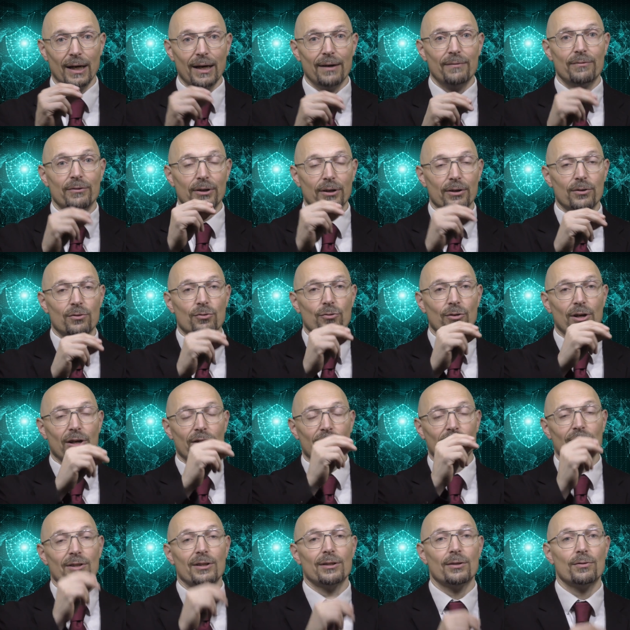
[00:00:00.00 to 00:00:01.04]
every
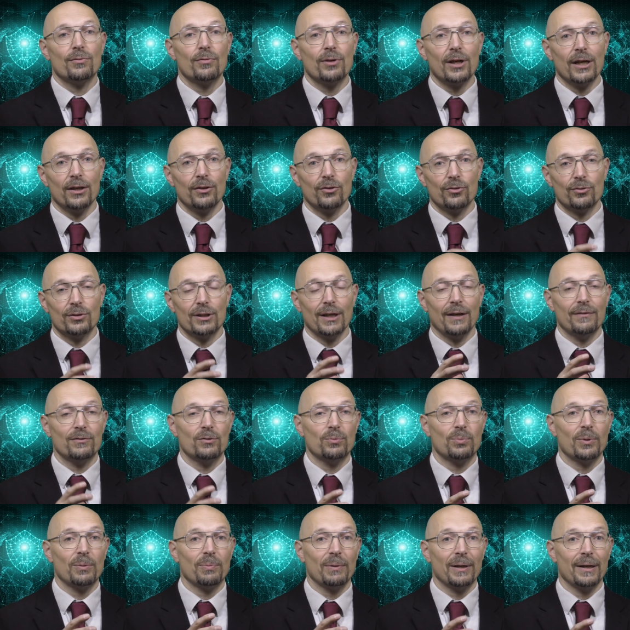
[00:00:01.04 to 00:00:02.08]
address in the range you'd have
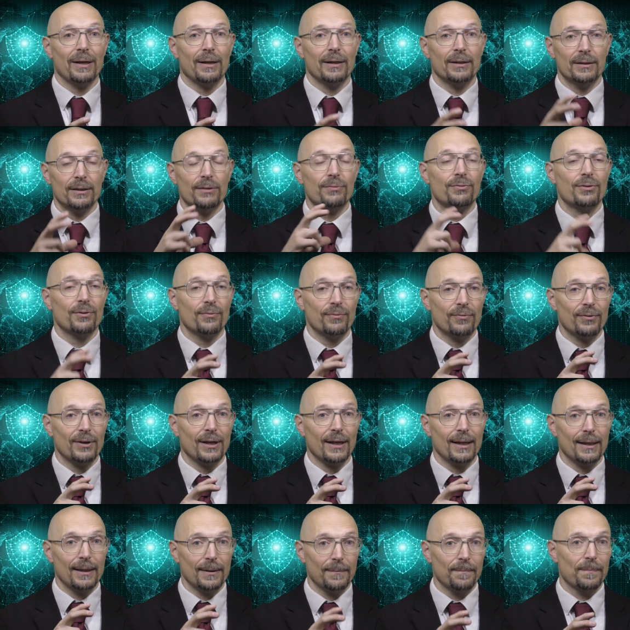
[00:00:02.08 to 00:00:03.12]
to prepare a different
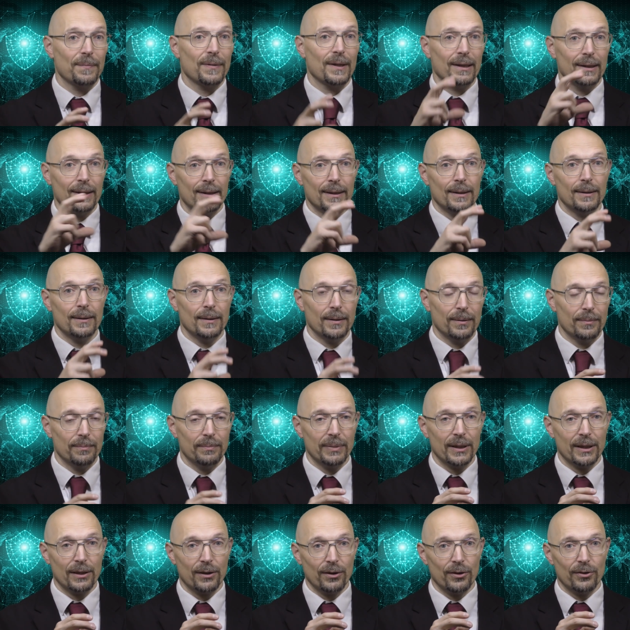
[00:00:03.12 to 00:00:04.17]
file. Uh -huh
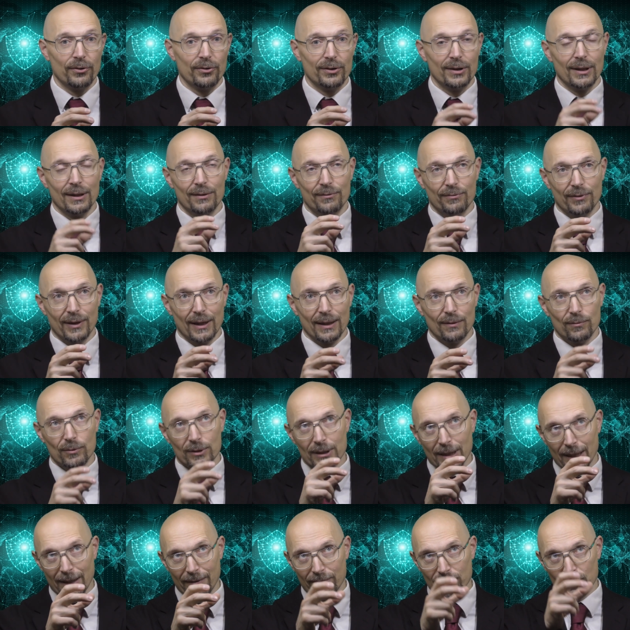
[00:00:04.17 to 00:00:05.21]
because that file
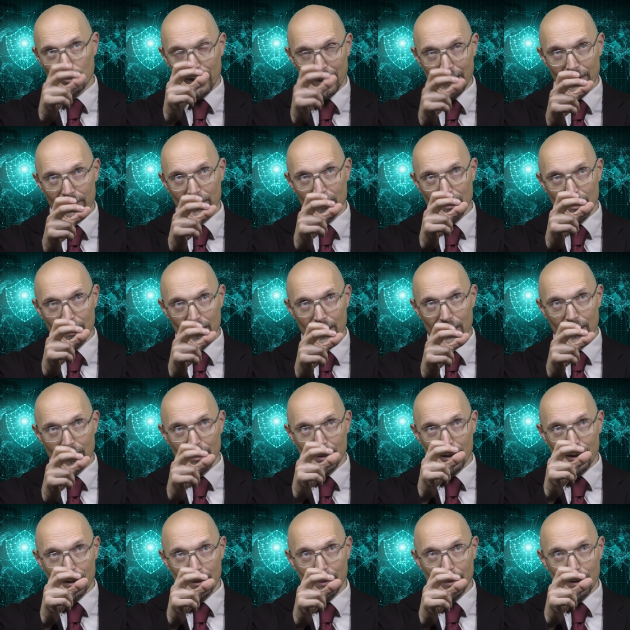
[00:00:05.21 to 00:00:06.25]
would have to have
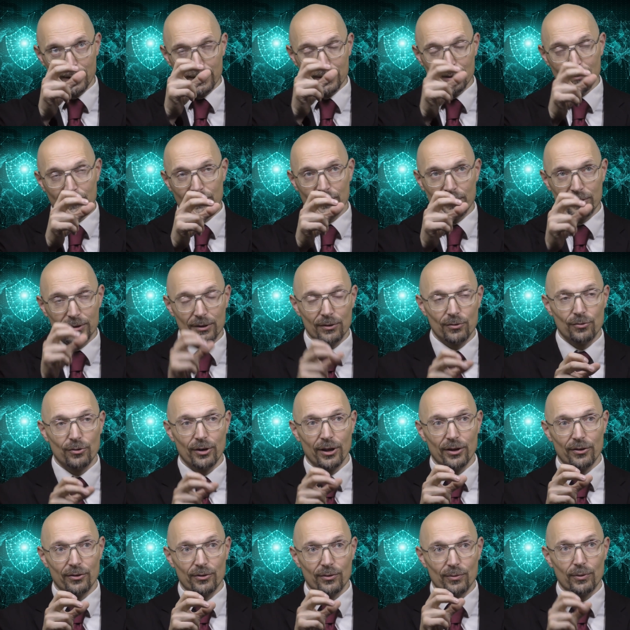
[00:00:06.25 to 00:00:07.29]
a different
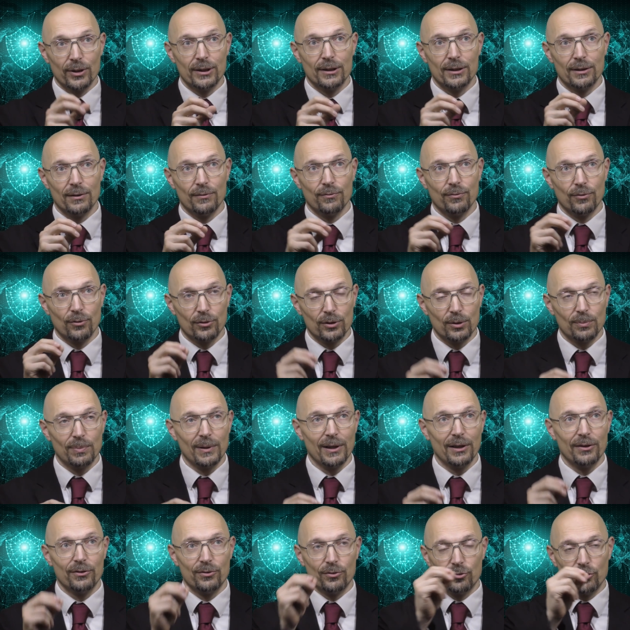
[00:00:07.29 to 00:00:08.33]
address written for the
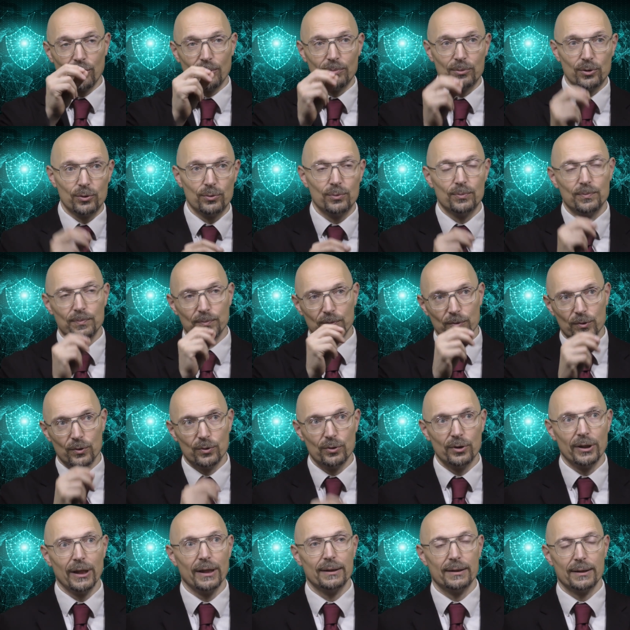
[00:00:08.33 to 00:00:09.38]
place to jump to
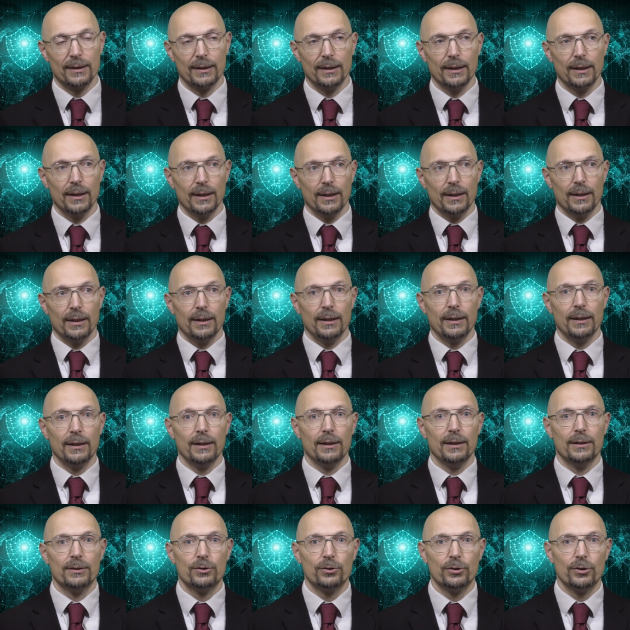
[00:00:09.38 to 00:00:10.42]
to get
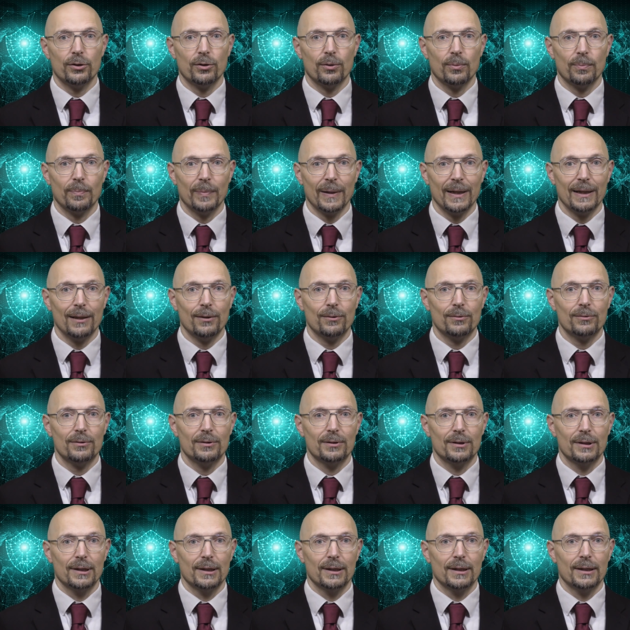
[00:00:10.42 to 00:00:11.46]
uh, to your payload
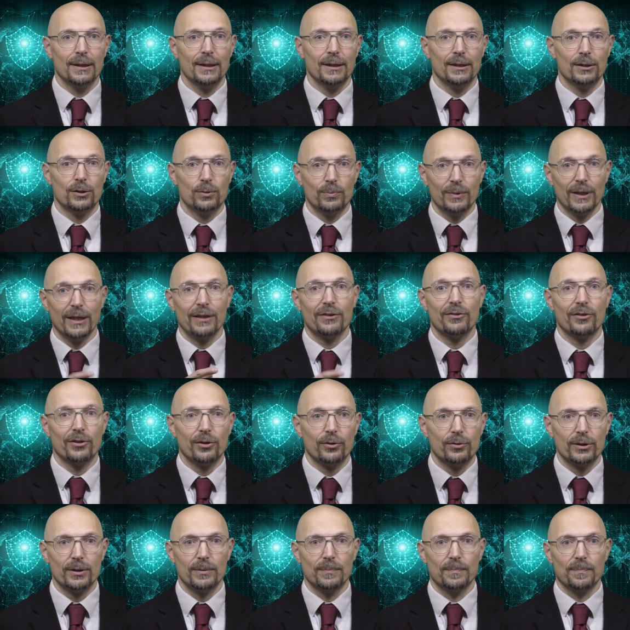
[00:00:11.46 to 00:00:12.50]
uh, to be
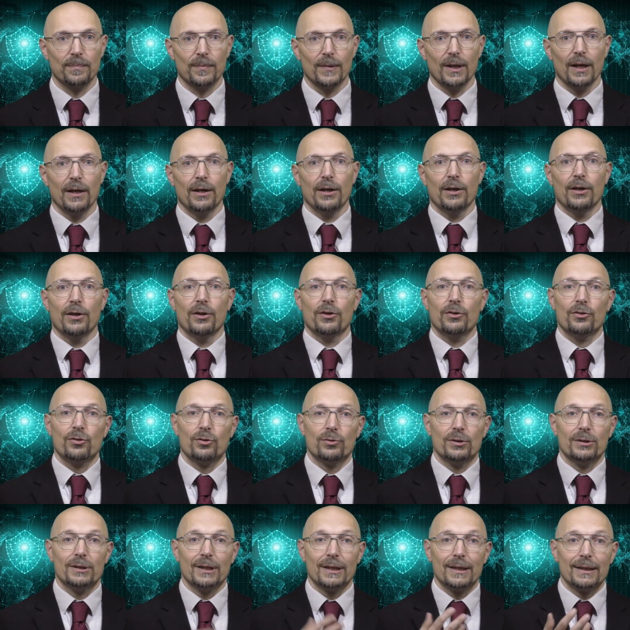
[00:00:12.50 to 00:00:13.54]
executed. So
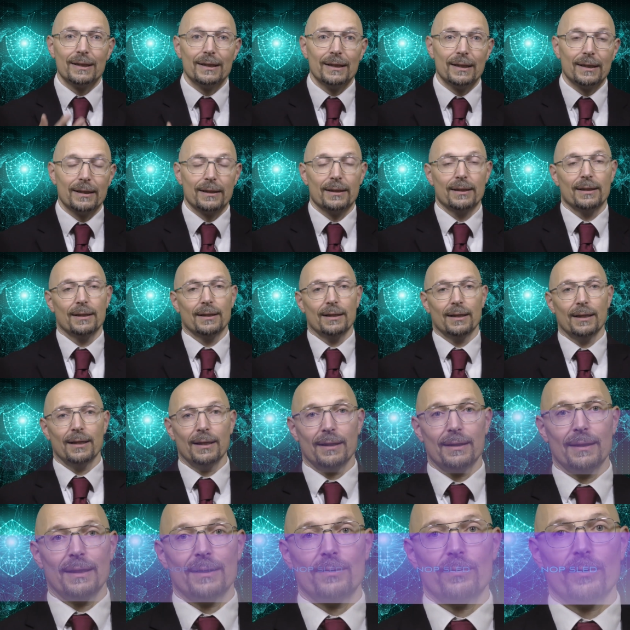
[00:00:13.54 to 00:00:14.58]
the technique
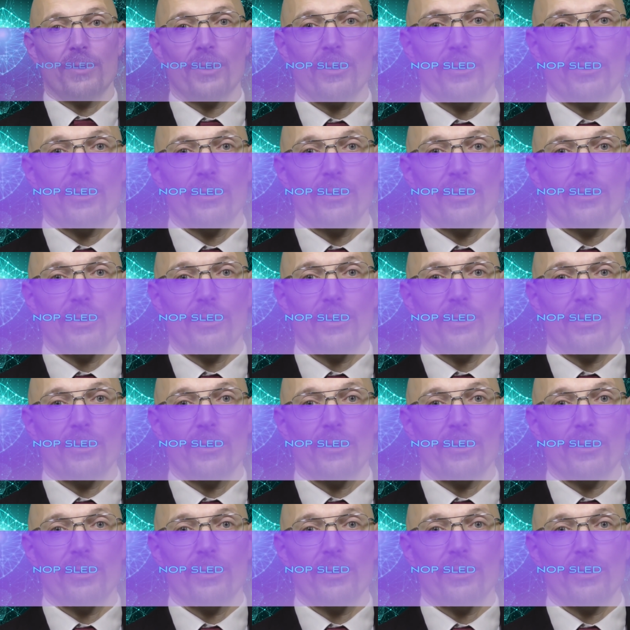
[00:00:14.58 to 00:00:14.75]
uh, that we're